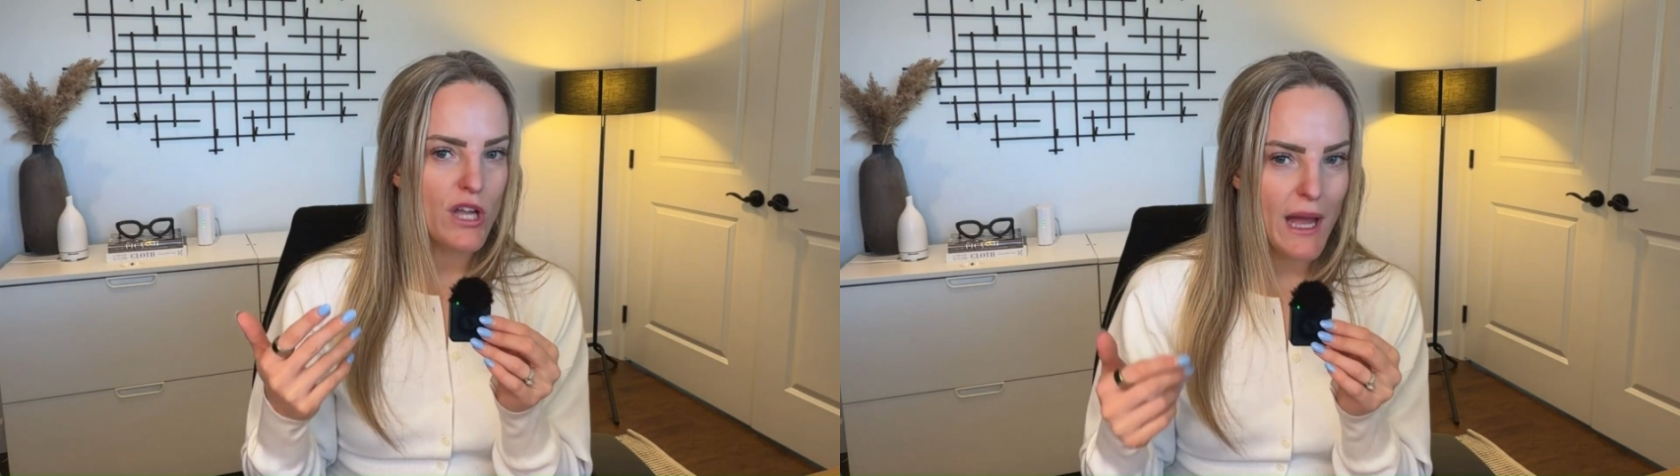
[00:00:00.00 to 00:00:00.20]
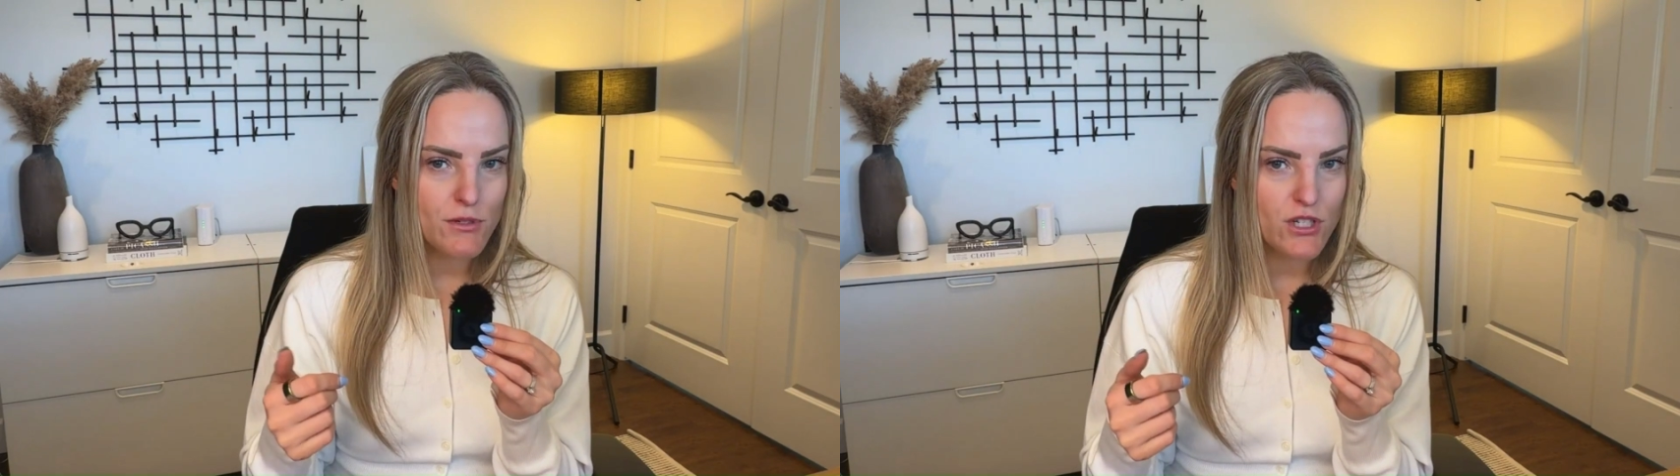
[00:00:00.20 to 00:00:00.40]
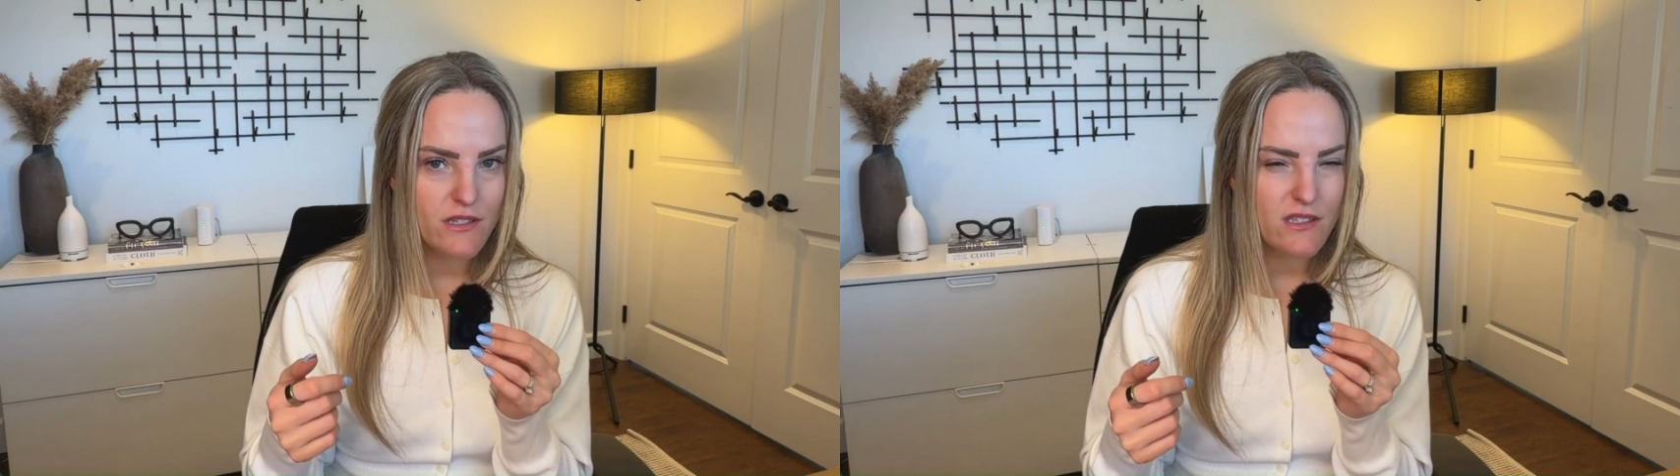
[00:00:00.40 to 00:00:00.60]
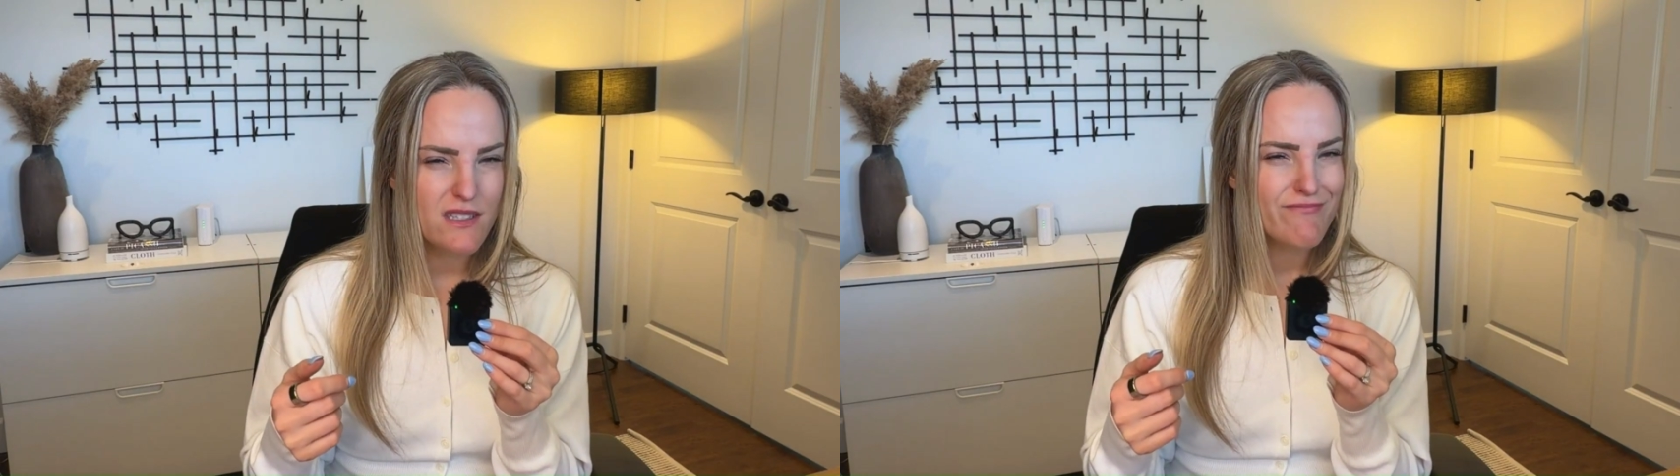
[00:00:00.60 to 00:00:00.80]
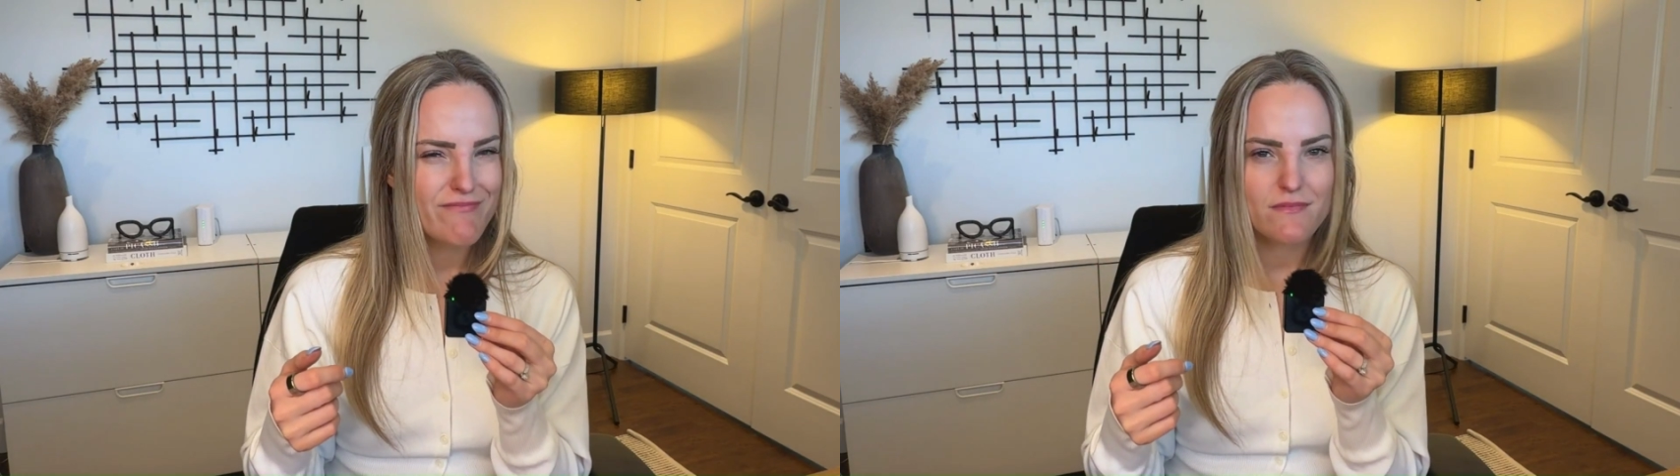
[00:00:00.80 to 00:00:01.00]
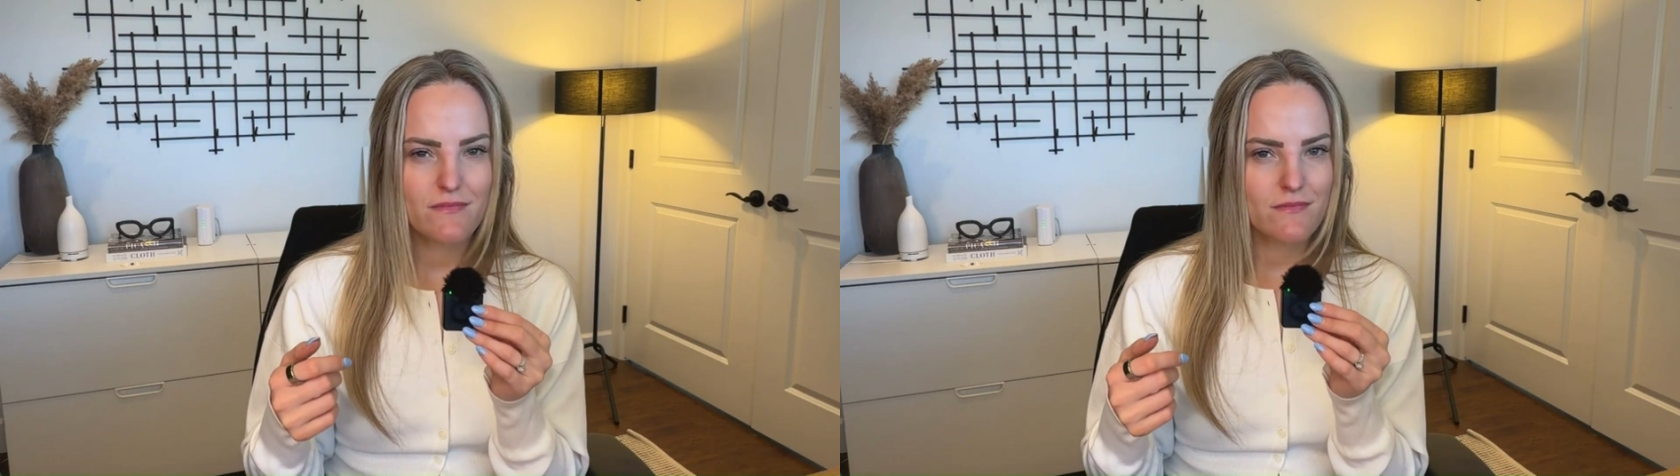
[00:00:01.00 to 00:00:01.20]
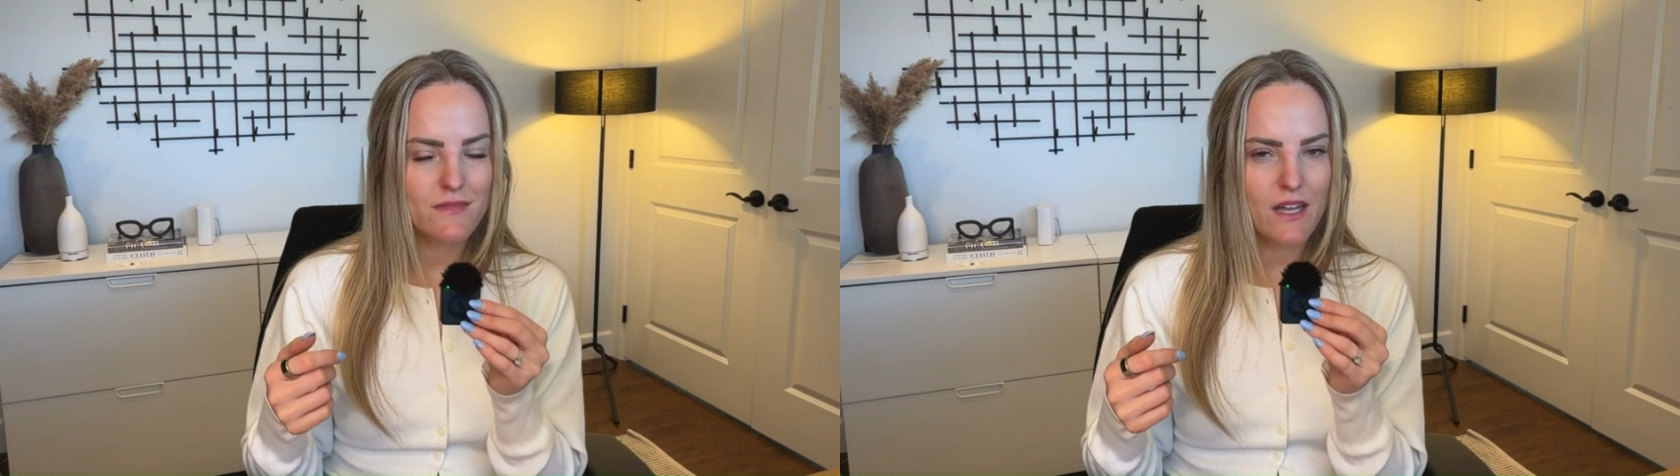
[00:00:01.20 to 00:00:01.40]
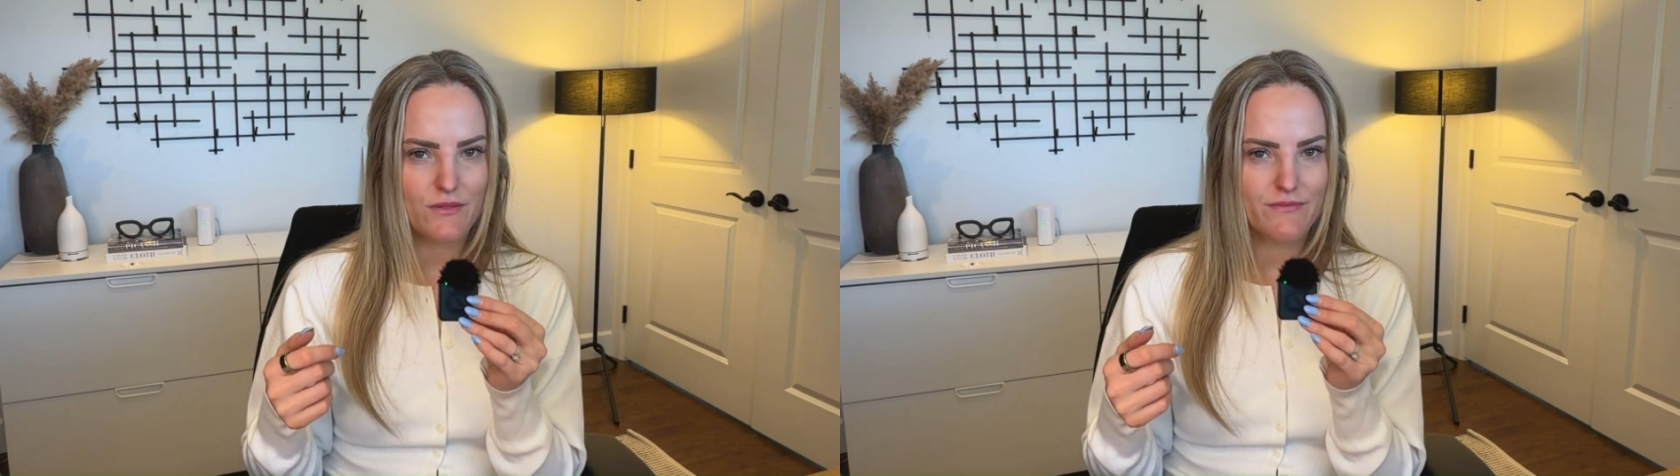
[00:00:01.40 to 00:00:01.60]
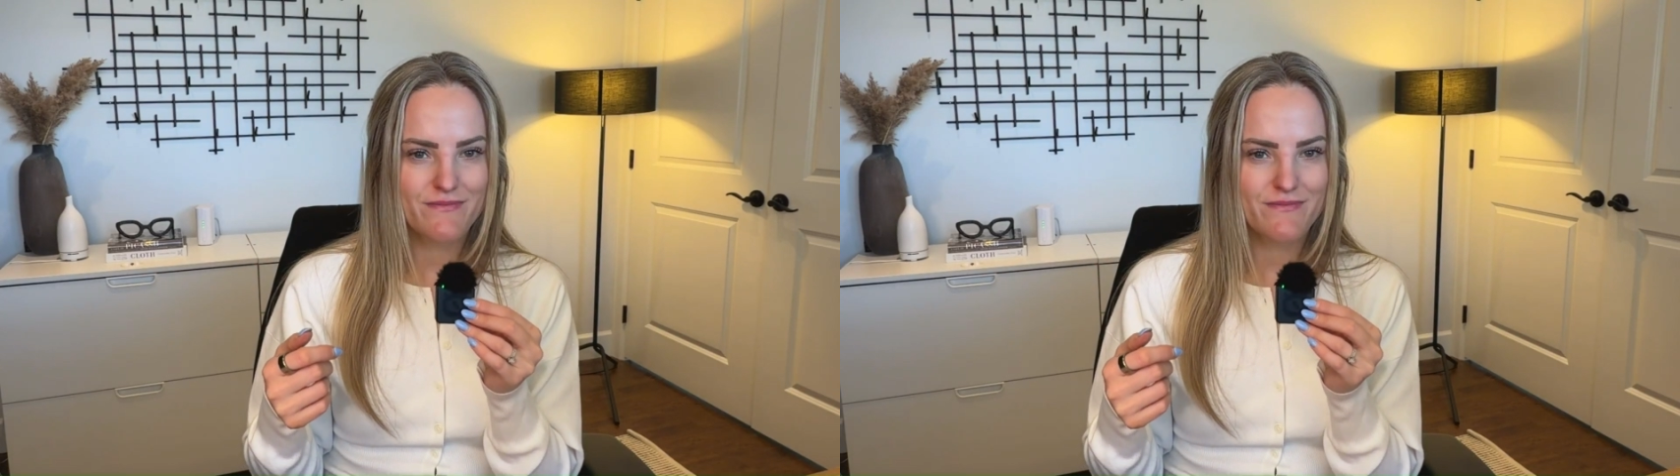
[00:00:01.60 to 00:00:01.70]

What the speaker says: captions? No.